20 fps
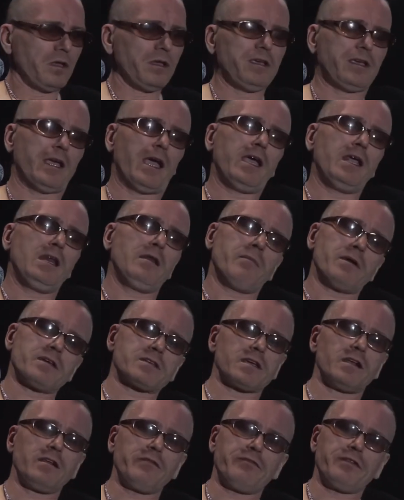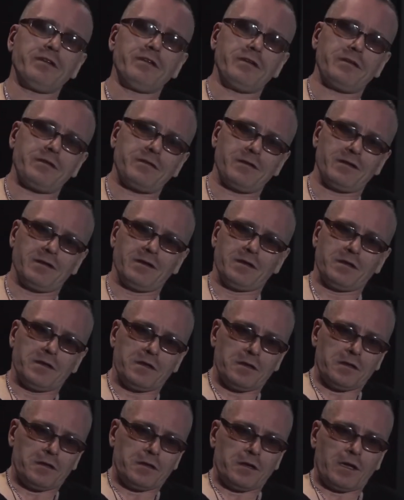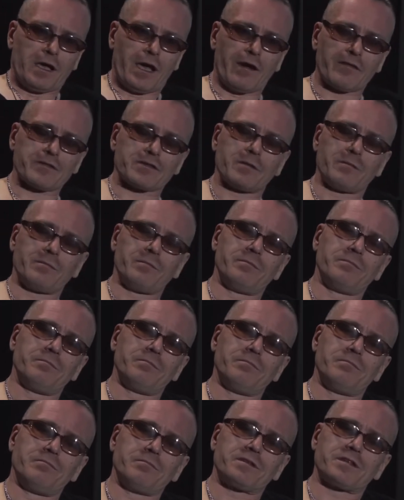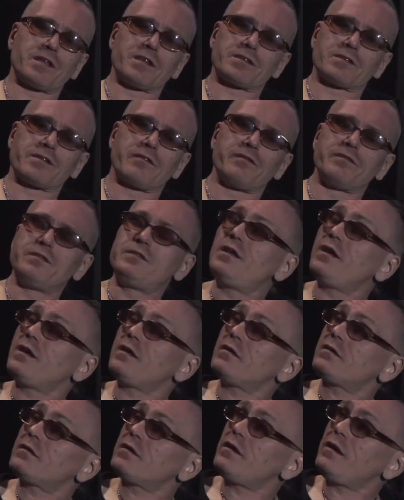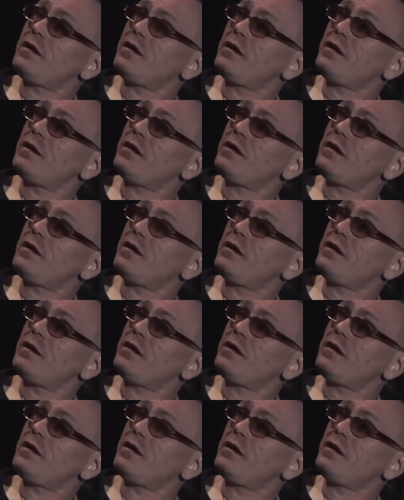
gain myself, and have some sense of dignity